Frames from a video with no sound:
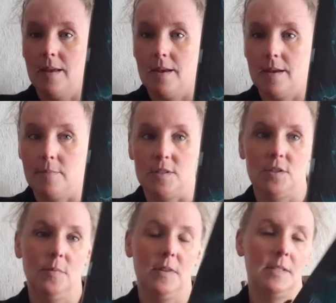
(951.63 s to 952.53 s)
I'm
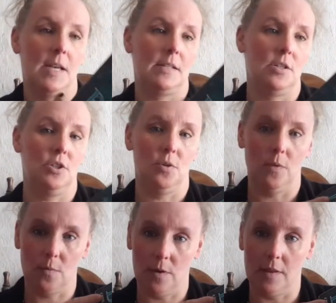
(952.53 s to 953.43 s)
assuming this has to do
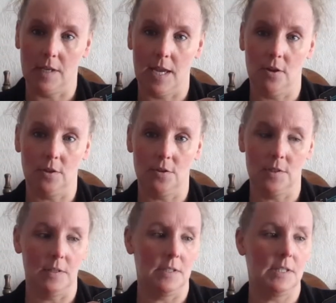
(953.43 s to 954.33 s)
with one of the characters
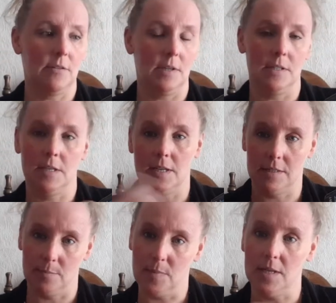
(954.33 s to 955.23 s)
in the series. He has a
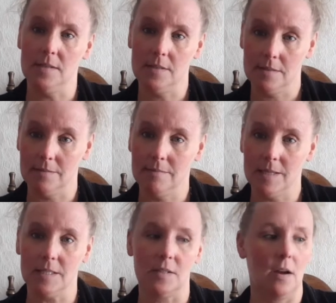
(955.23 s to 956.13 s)
beast
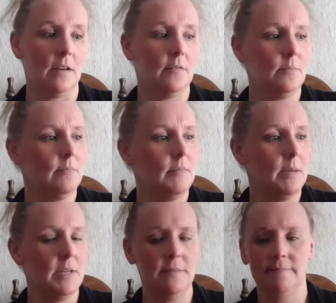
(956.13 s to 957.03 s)
inside of him,
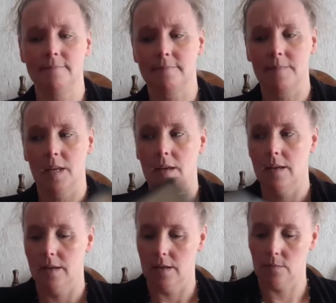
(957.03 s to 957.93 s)
maybe.
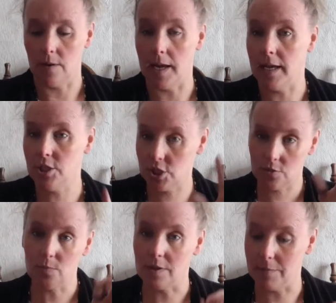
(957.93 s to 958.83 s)
Rage,
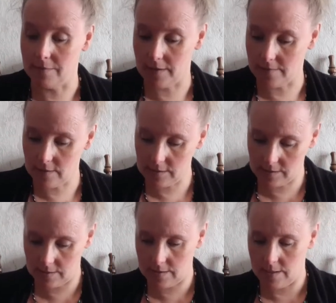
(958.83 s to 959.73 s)
one of my
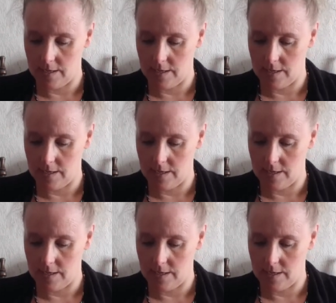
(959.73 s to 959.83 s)
favorites.